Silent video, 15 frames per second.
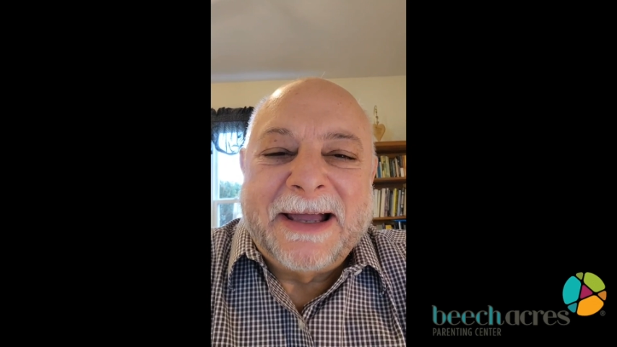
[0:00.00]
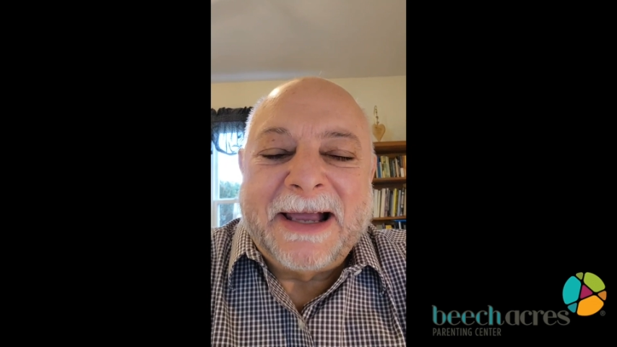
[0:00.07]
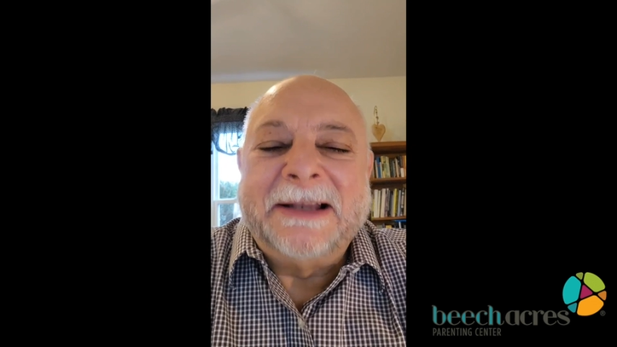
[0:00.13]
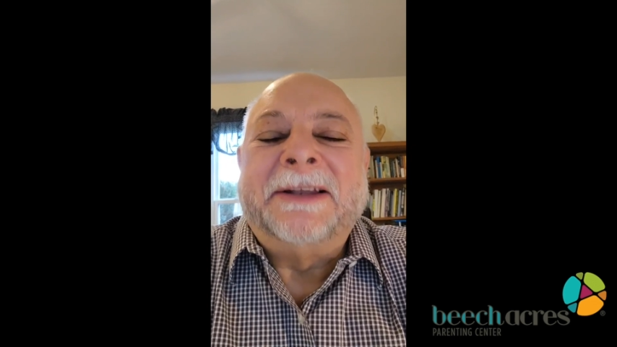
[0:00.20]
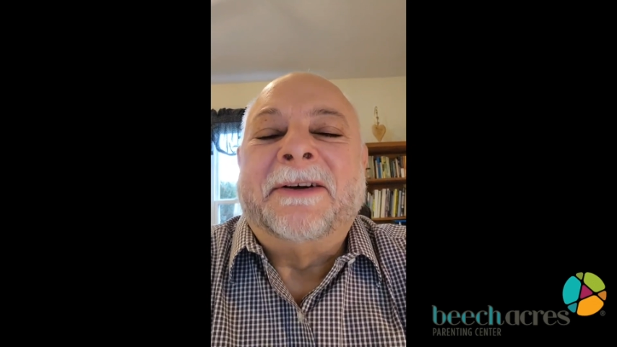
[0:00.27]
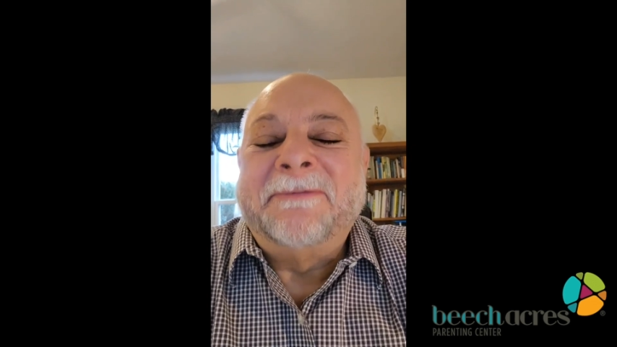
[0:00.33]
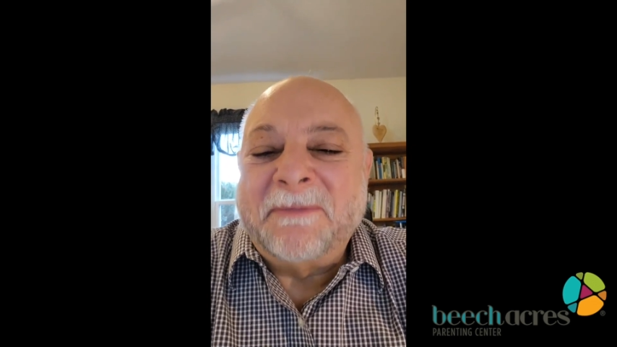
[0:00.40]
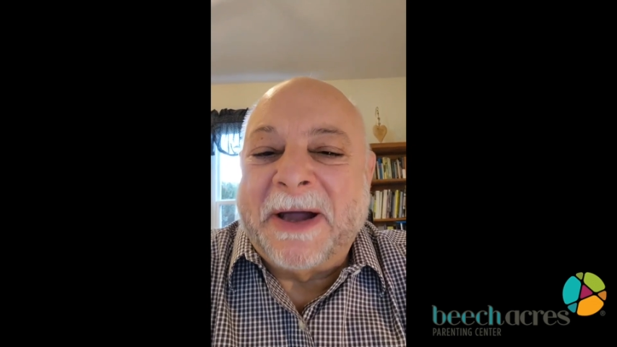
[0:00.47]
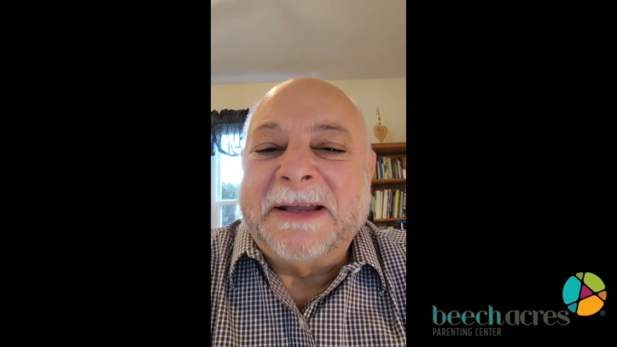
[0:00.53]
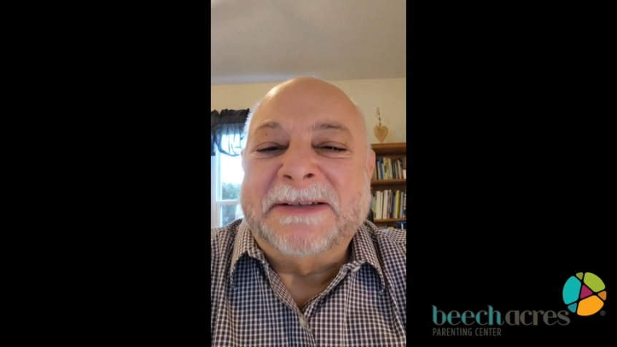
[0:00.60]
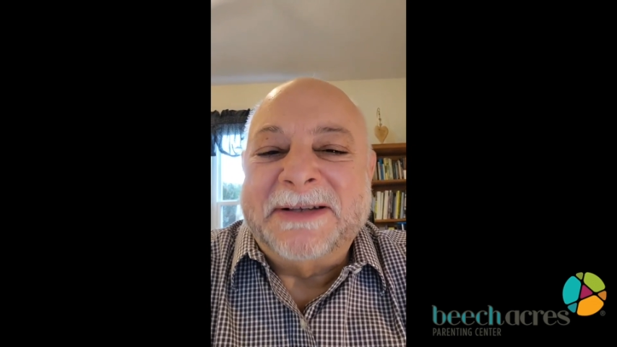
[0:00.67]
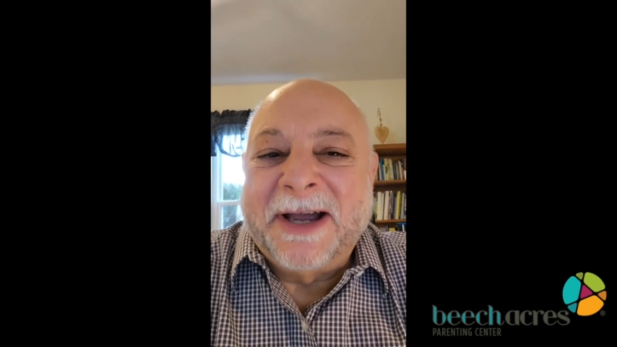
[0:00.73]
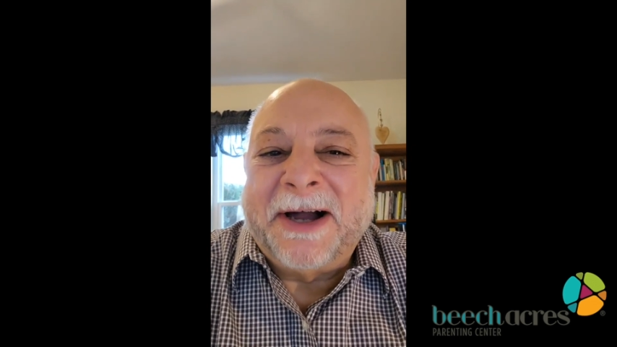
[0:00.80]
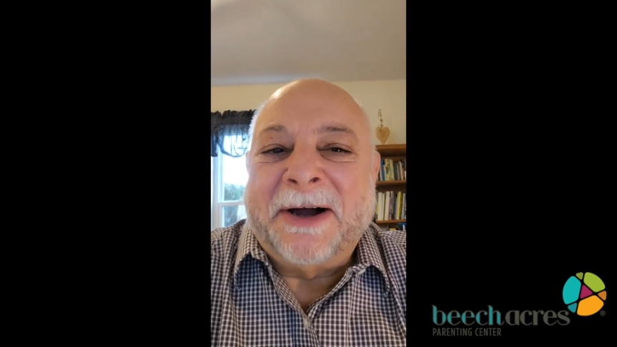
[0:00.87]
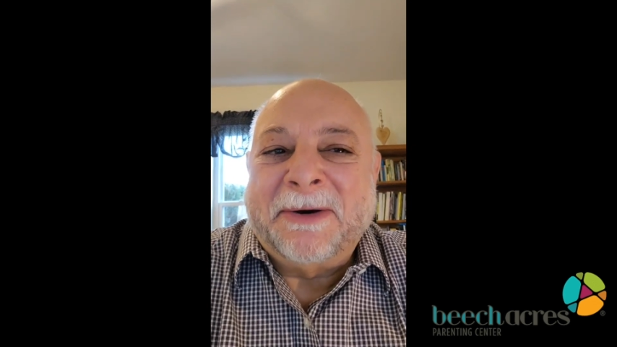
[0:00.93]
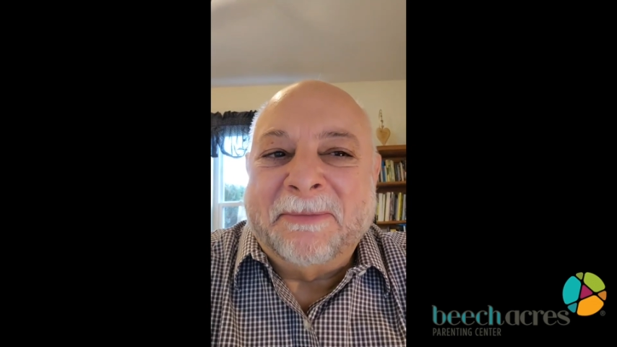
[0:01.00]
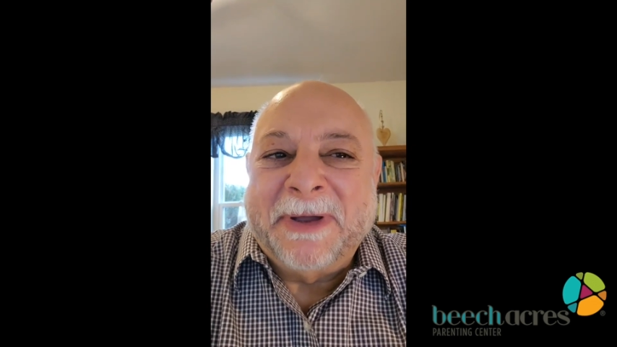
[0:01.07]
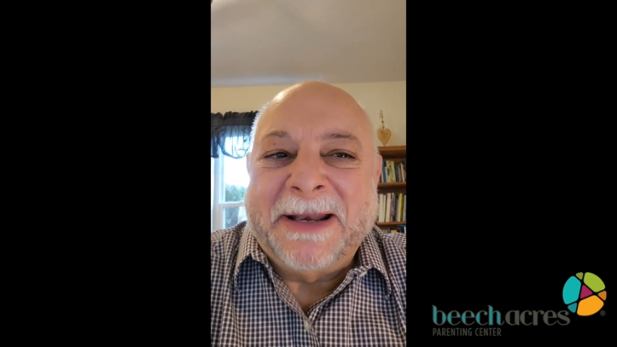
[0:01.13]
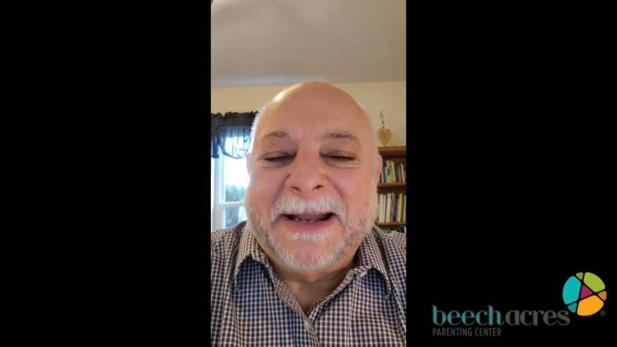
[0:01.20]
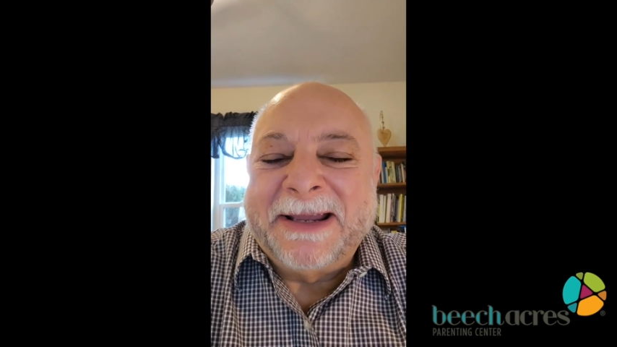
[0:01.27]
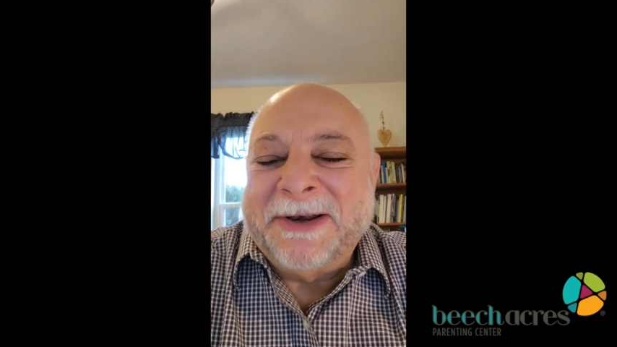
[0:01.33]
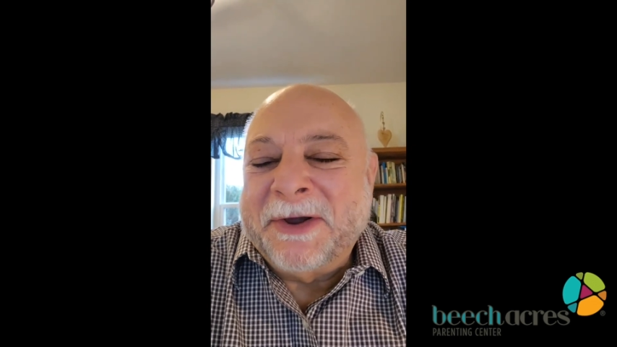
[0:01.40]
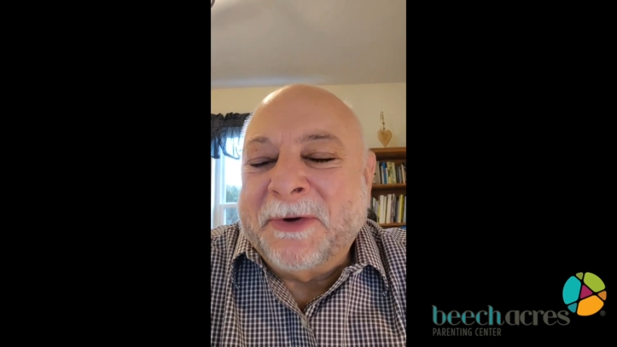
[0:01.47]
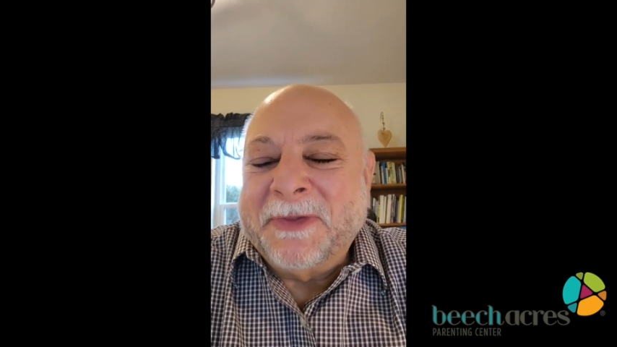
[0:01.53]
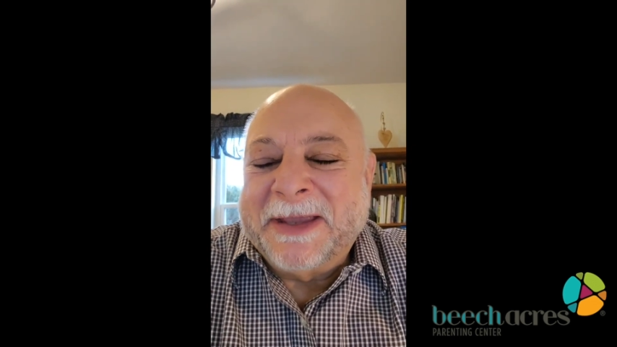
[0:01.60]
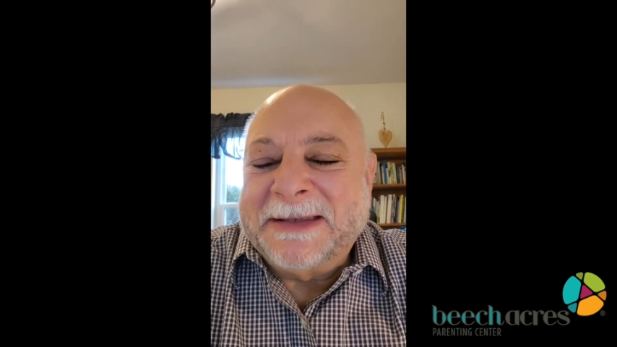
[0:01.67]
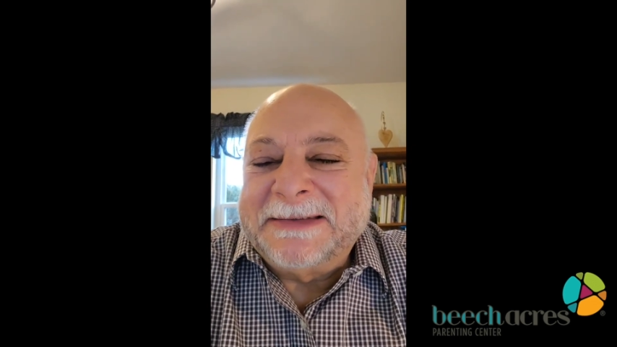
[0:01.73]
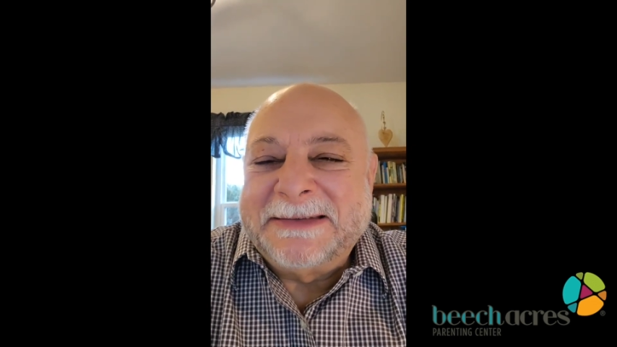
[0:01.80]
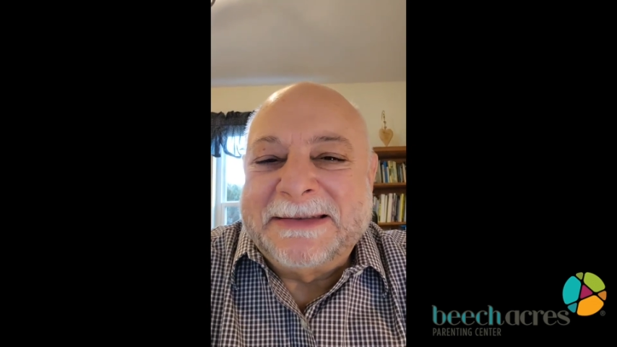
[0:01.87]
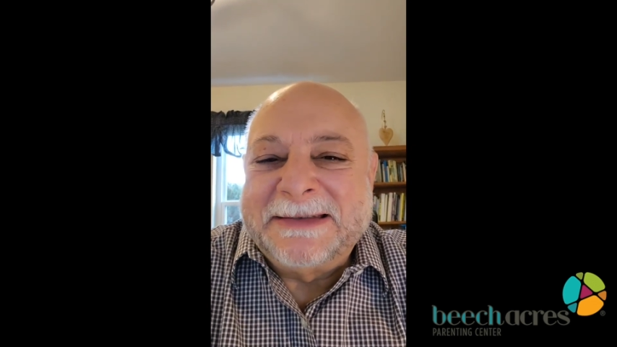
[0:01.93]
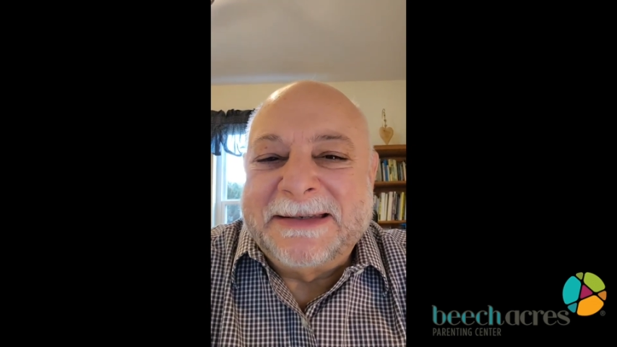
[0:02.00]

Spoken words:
love my job, and I know that